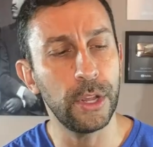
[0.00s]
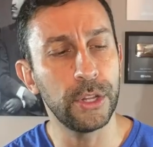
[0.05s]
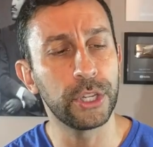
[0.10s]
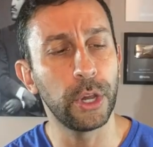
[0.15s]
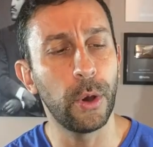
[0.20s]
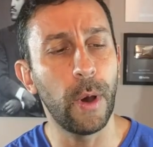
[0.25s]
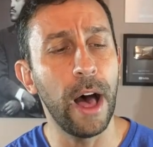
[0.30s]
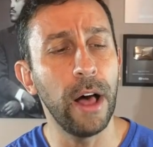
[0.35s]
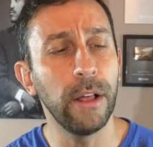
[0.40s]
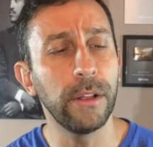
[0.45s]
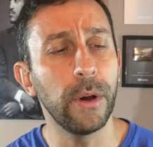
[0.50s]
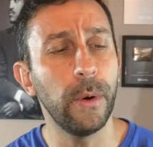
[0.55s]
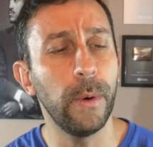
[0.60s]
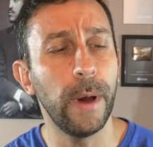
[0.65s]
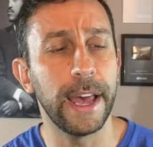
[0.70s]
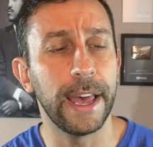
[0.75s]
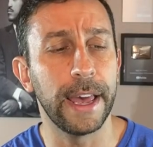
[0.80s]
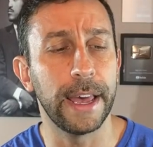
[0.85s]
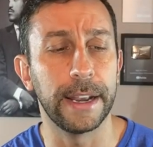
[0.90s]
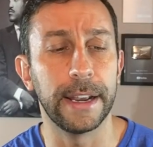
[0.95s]
So I'll
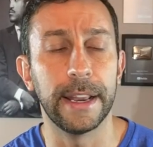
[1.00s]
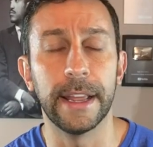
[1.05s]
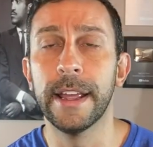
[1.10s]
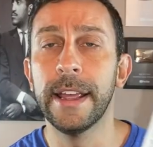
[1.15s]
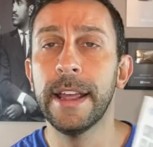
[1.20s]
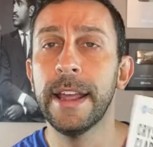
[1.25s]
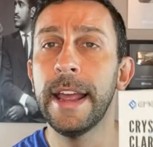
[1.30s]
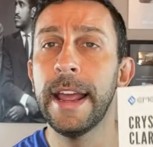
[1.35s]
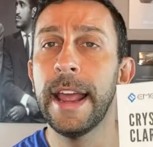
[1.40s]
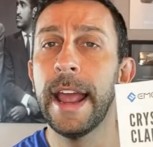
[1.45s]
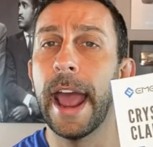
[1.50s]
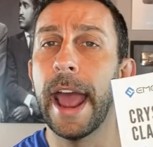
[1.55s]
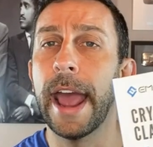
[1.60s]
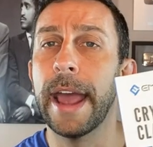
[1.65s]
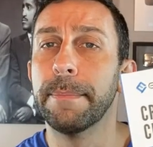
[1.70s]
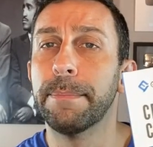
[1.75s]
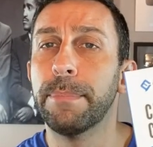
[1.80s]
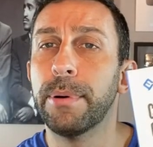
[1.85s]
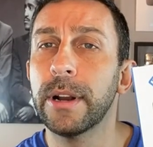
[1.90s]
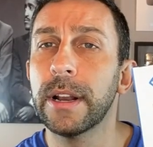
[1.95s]
go ahead
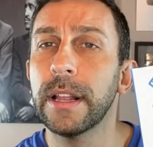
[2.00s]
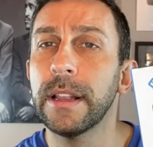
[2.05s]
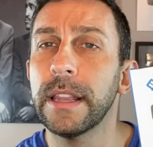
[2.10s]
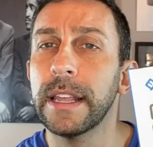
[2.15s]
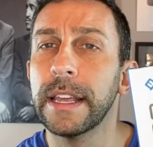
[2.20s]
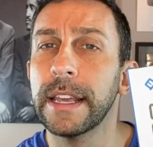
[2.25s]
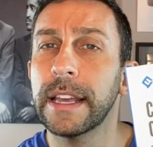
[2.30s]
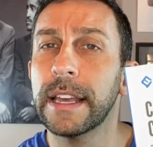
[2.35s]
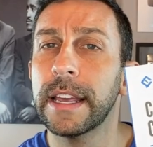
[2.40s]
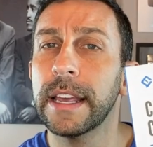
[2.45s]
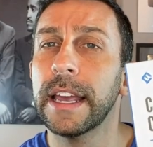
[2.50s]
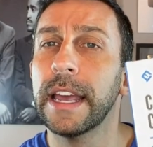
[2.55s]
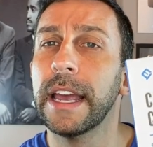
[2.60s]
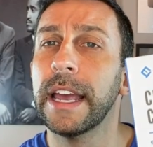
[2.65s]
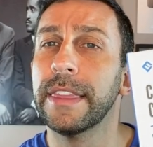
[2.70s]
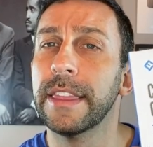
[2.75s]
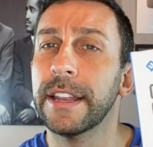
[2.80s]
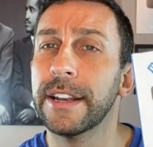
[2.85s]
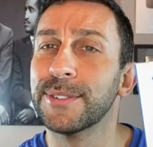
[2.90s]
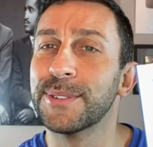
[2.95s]
and put a link
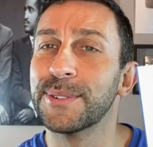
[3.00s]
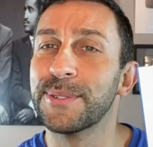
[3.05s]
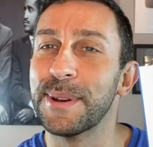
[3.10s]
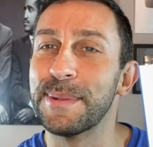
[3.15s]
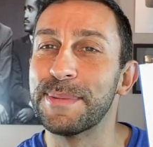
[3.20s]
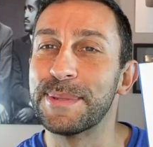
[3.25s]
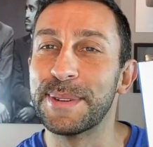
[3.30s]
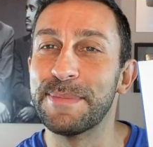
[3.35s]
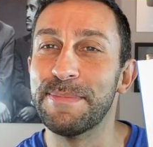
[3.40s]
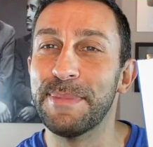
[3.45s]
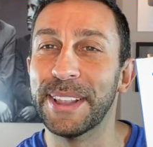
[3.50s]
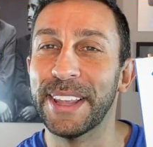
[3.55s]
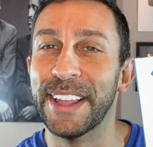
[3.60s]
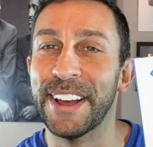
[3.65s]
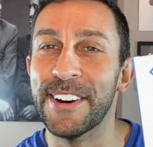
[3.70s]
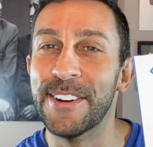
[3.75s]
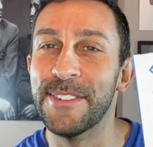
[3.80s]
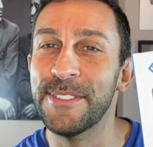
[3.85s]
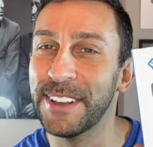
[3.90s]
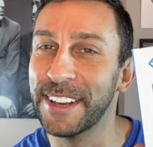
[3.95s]
in the description below.